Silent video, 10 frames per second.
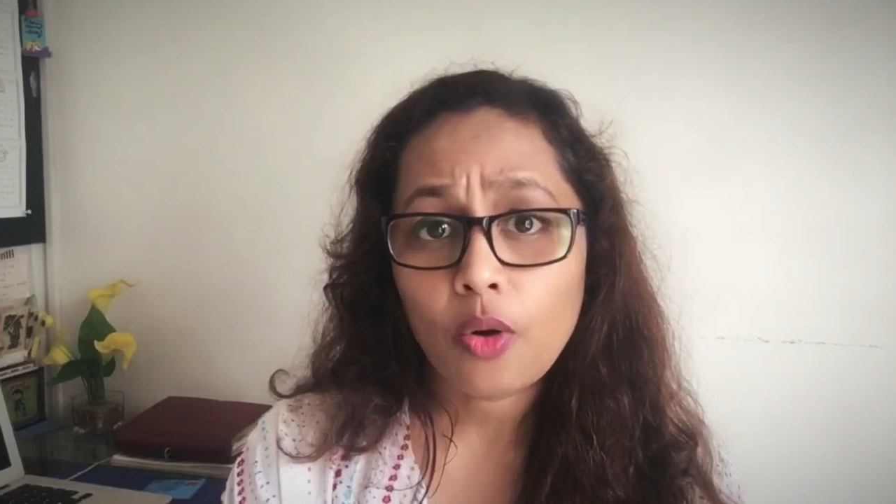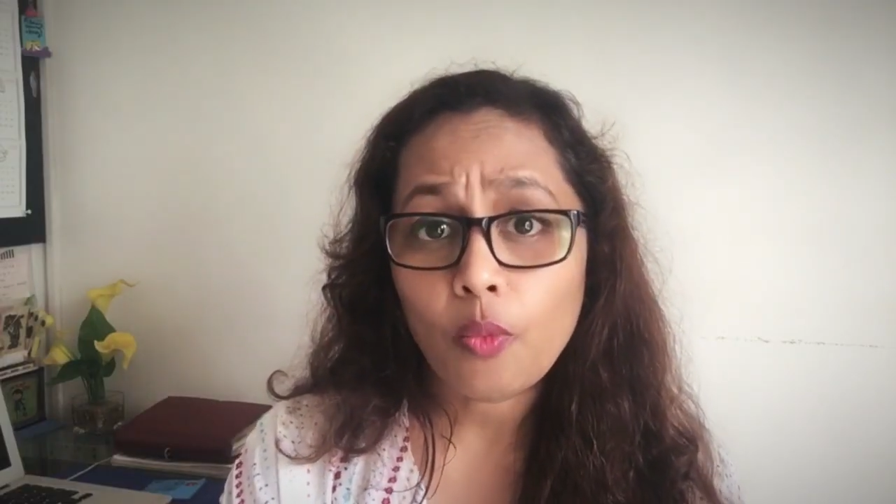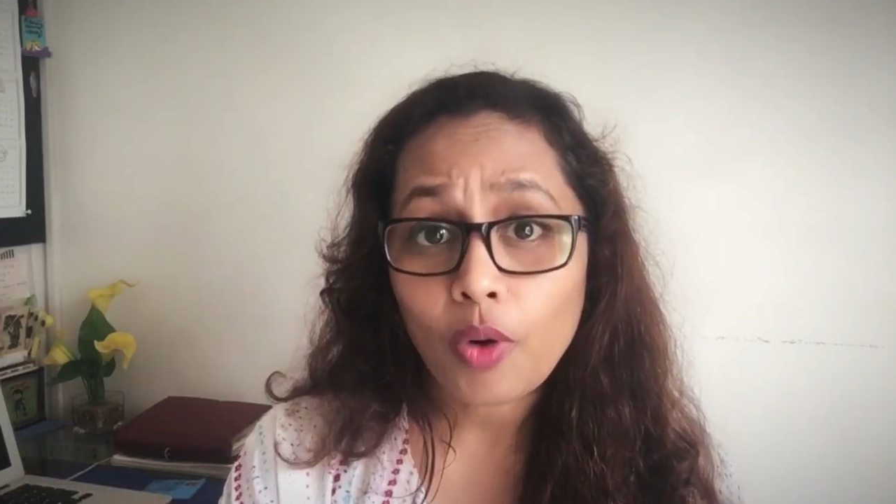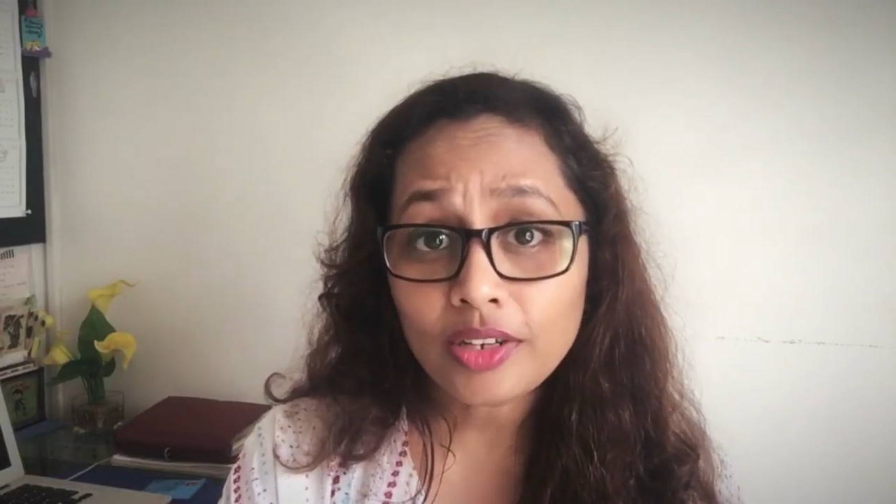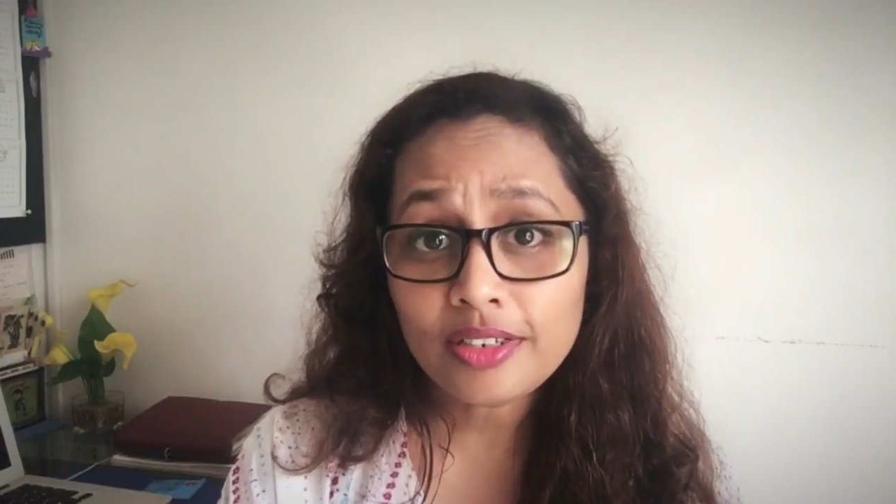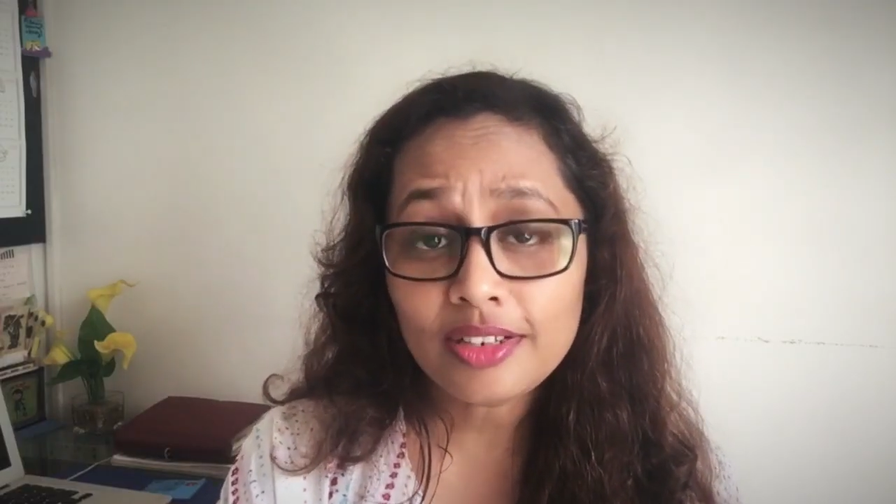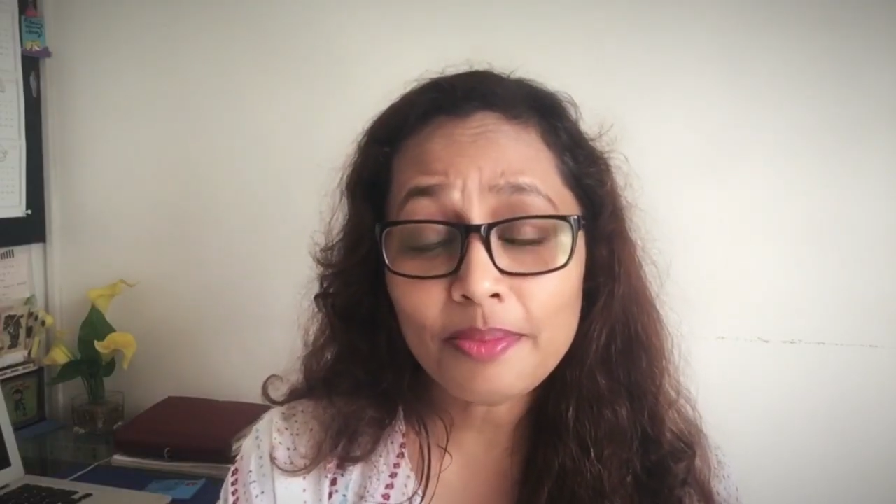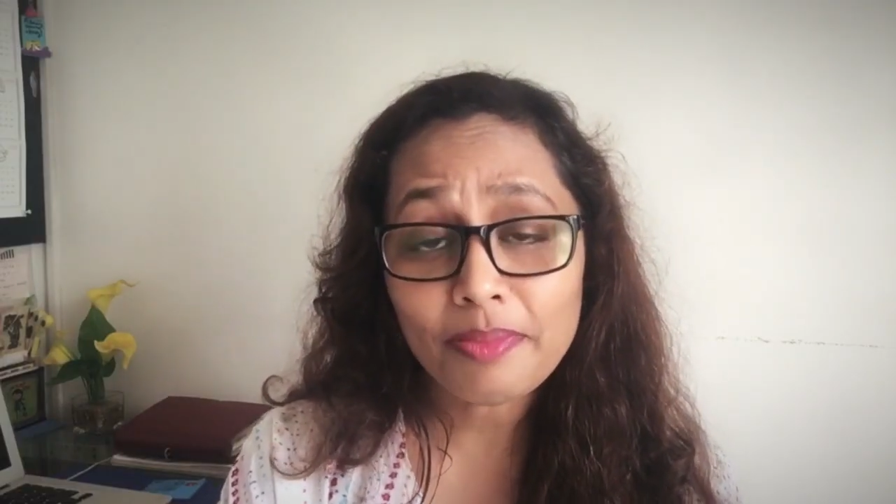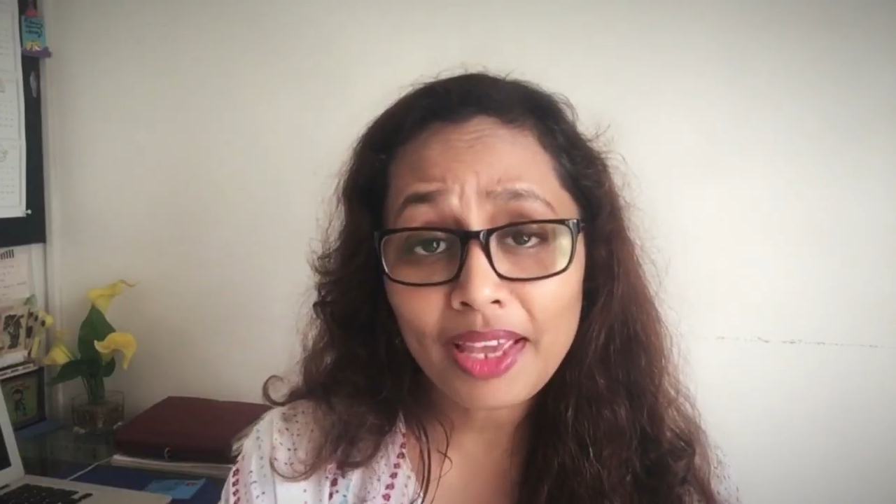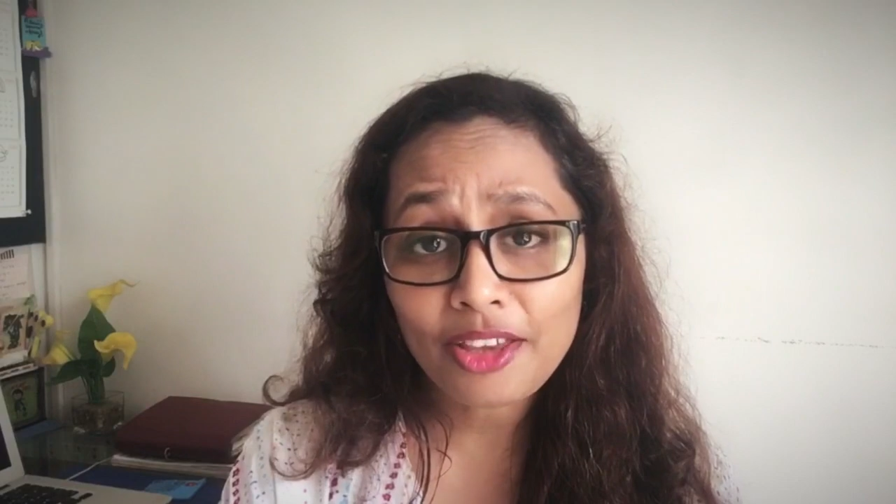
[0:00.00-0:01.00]
What did it
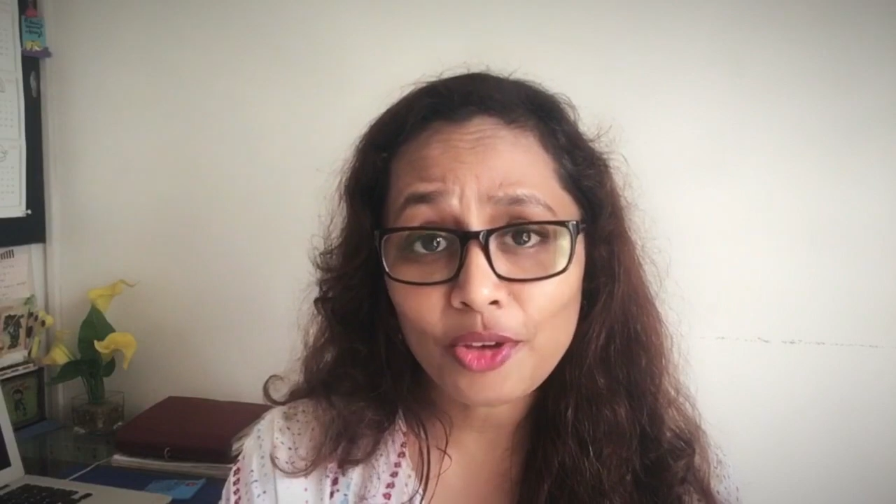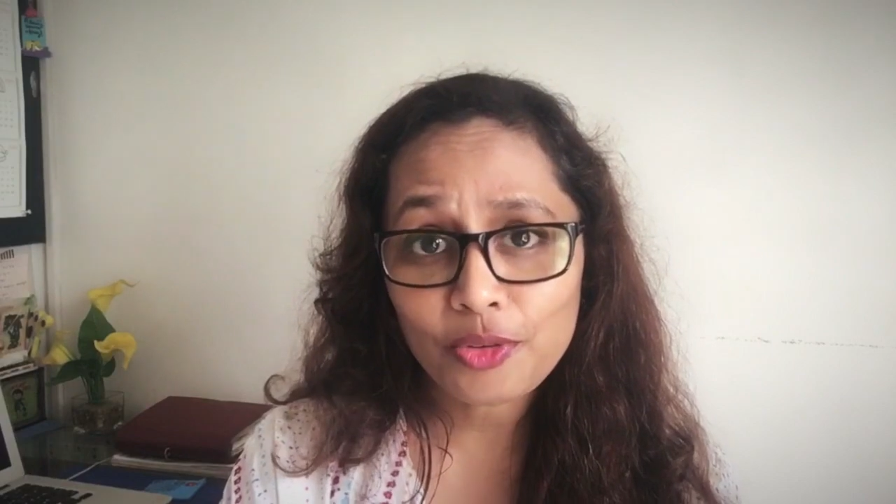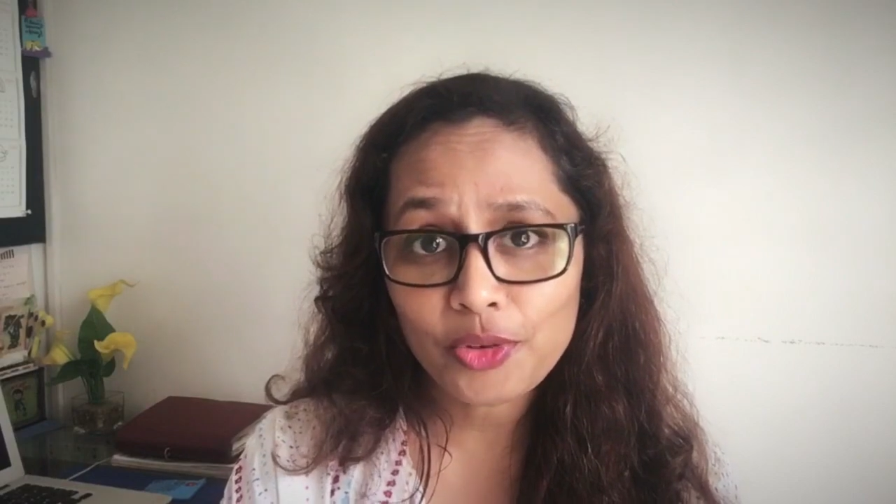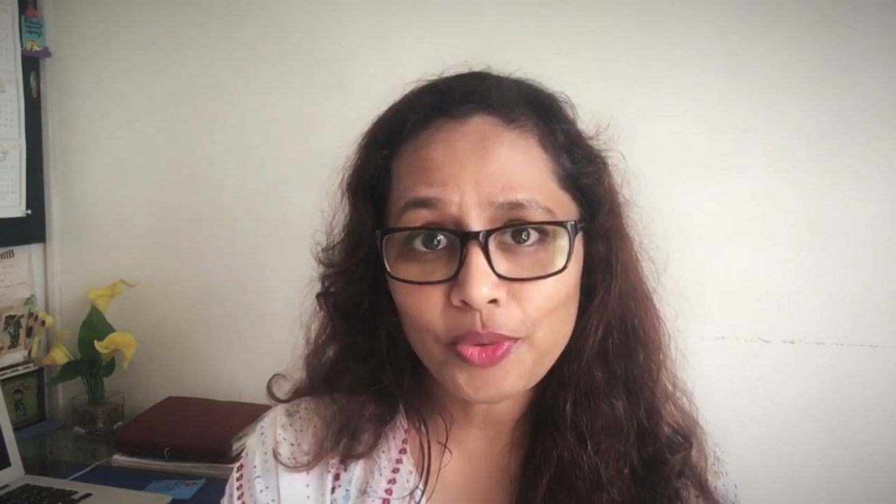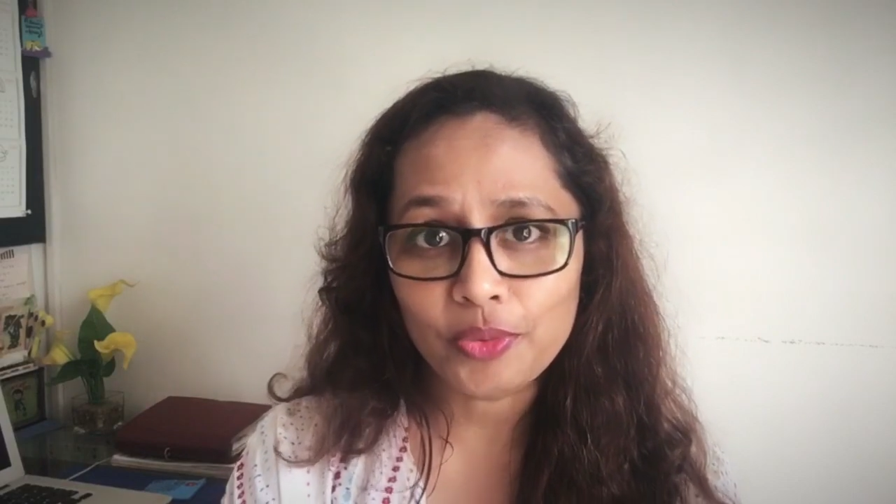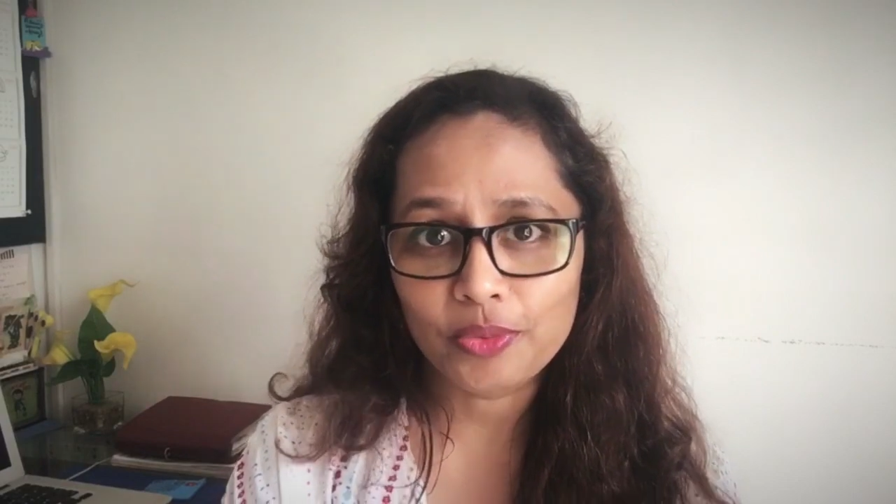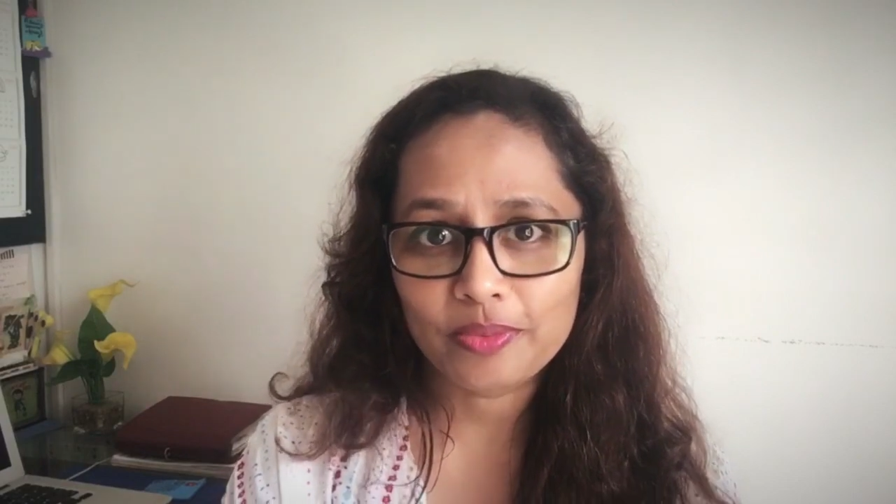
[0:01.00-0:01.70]
make you do?